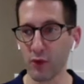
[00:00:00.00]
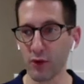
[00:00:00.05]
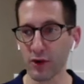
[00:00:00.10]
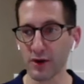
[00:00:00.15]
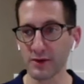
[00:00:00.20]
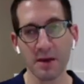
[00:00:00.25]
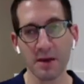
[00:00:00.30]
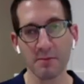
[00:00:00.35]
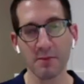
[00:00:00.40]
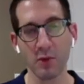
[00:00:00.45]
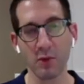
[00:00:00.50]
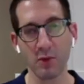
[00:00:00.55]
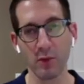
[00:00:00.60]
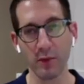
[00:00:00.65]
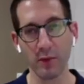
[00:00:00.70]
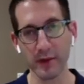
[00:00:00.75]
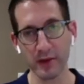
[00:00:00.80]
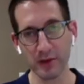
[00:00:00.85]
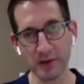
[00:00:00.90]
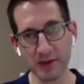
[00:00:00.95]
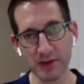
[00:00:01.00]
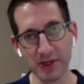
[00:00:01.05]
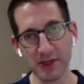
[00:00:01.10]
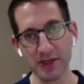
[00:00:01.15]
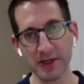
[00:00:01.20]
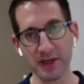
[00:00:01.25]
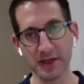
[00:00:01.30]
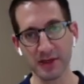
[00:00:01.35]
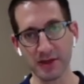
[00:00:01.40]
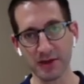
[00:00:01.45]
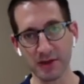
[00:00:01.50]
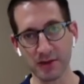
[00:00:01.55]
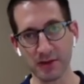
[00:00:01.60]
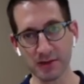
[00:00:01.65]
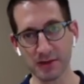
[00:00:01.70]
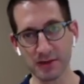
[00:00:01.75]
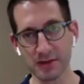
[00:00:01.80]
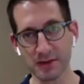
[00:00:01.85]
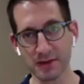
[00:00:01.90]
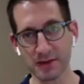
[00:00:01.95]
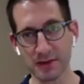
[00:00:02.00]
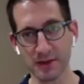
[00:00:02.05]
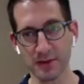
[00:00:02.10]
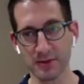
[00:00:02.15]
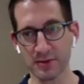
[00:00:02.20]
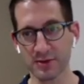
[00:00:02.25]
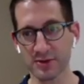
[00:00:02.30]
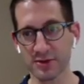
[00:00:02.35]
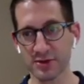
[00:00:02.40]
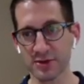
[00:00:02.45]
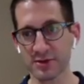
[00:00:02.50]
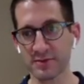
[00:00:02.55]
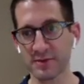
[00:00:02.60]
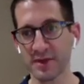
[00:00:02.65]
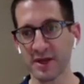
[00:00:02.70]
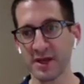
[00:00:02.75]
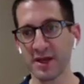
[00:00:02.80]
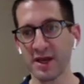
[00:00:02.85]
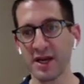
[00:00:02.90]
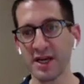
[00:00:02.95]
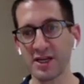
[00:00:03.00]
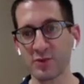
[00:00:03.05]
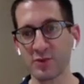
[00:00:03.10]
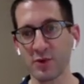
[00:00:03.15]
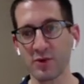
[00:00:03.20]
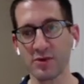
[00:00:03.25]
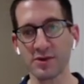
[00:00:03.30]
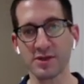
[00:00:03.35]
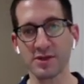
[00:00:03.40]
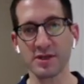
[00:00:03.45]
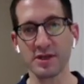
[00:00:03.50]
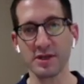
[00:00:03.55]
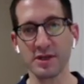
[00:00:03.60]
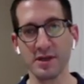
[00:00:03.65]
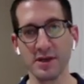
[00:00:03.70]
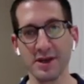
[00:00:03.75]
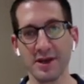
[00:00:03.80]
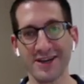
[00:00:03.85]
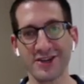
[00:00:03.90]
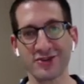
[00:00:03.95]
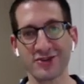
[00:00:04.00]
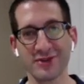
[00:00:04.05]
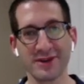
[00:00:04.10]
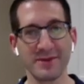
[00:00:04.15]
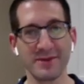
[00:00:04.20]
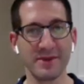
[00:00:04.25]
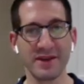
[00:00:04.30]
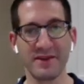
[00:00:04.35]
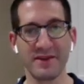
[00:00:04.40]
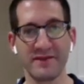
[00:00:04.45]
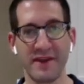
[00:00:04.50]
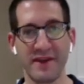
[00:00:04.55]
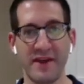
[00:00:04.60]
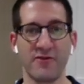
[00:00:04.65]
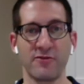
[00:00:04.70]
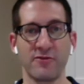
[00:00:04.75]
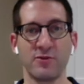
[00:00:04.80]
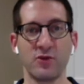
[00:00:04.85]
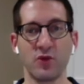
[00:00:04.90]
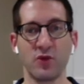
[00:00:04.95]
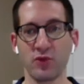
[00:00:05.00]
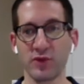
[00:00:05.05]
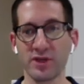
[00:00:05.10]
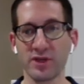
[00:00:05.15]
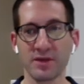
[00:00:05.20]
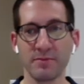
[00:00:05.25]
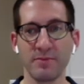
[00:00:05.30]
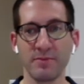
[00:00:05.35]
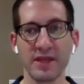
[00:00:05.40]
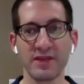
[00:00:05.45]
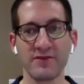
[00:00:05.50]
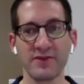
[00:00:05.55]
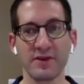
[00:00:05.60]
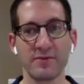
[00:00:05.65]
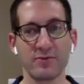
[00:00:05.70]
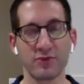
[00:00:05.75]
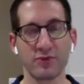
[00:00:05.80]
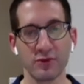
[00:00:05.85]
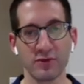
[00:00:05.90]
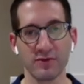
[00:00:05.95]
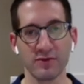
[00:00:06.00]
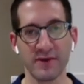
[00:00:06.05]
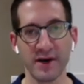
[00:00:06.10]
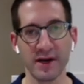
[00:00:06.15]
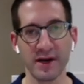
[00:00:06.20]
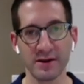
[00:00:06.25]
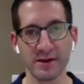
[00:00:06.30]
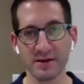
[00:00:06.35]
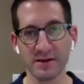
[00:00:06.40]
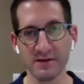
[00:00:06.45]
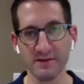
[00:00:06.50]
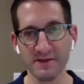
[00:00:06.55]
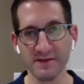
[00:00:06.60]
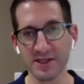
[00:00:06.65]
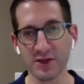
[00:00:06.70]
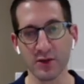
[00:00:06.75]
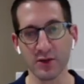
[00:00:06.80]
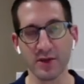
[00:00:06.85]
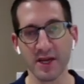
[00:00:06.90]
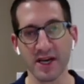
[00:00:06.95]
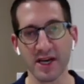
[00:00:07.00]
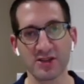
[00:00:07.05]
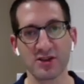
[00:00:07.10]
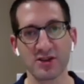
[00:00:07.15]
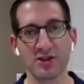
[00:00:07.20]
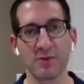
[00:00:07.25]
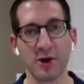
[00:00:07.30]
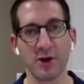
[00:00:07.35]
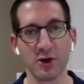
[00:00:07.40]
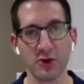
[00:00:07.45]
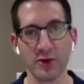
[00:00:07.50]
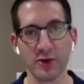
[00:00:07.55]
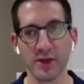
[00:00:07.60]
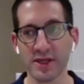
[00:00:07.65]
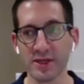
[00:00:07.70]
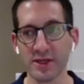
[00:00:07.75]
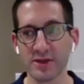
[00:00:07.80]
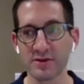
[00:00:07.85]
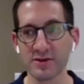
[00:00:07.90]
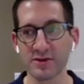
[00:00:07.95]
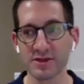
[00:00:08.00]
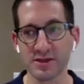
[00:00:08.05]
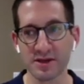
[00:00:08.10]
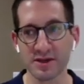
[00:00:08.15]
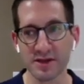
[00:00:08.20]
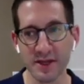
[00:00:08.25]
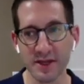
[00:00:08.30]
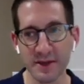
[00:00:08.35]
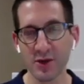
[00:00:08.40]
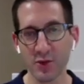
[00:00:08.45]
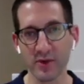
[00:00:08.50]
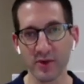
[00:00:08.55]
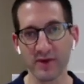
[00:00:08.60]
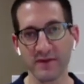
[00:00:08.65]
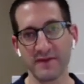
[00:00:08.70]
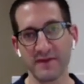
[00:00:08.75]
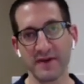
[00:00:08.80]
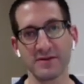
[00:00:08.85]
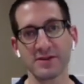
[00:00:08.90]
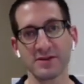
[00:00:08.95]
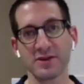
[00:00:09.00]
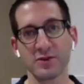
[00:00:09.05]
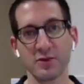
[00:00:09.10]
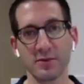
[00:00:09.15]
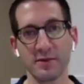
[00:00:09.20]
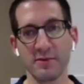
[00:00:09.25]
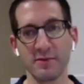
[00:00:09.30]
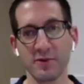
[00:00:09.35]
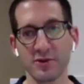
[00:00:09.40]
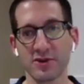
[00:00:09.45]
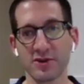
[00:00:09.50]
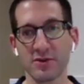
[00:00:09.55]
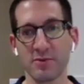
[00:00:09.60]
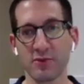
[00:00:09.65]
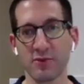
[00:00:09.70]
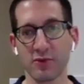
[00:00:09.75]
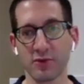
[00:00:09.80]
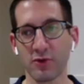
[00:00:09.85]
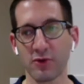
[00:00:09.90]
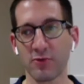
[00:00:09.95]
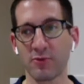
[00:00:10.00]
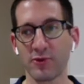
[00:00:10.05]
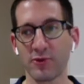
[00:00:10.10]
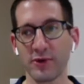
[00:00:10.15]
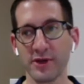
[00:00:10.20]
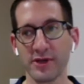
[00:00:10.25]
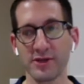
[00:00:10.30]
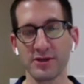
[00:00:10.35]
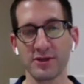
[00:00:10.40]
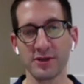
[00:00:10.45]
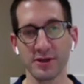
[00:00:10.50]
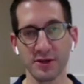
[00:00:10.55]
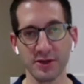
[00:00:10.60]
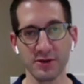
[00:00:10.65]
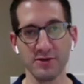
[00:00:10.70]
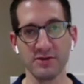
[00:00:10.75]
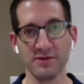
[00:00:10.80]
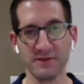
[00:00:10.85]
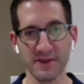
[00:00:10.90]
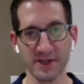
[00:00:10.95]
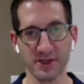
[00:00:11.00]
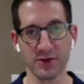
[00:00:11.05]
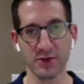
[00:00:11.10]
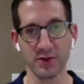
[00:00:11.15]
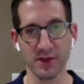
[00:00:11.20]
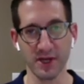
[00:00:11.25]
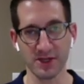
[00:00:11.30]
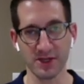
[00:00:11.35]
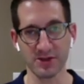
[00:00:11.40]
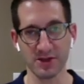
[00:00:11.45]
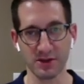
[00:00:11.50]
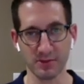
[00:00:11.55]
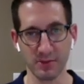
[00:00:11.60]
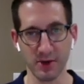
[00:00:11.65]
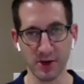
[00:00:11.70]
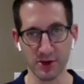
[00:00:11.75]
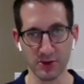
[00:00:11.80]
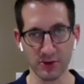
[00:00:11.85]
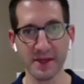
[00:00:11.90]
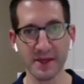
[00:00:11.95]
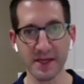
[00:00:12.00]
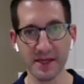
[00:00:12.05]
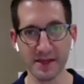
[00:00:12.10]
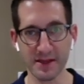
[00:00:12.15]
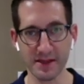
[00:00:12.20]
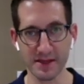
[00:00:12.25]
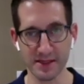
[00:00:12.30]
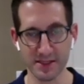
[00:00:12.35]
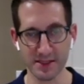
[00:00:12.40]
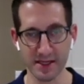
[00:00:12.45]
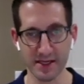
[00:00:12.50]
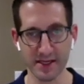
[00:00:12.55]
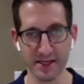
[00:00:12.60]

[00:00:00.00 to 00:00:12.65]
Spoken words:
But when we looked at the adult literature, as well as the extremely favorable risk-benefit profile of viscoelastic monitoring in the adult study, we felt it would be most appropriate to use viscoelastic monitoring in this setting.